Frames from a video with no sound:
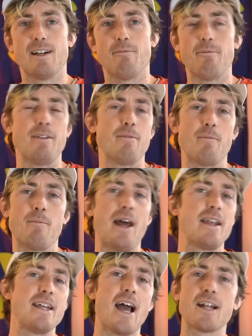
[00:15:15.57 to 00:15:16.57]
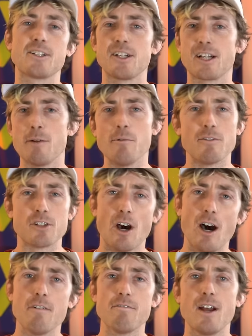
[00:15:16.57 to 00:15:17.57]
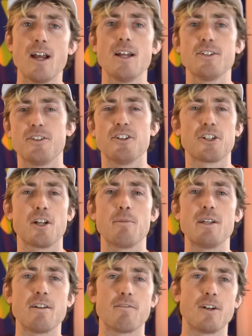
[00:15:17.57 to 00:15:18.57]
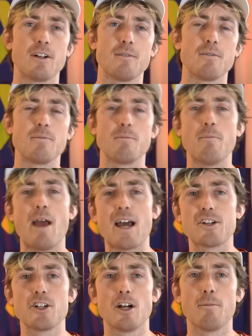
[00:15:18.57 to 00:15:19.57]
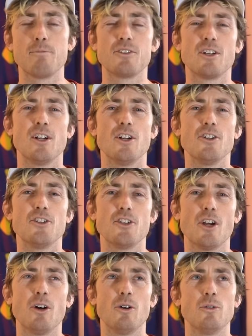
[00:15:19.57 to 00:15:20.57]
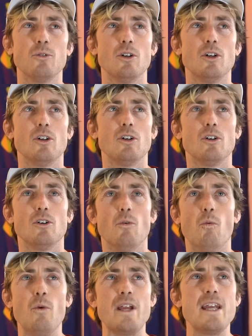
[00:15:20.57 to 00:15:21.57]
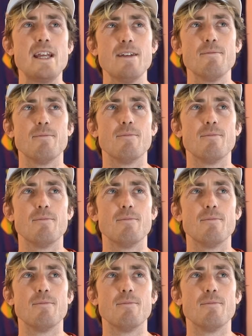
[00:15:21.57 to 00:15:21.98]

Ben Yacht's gonna come over to offense and there's gonna be different matchups. So we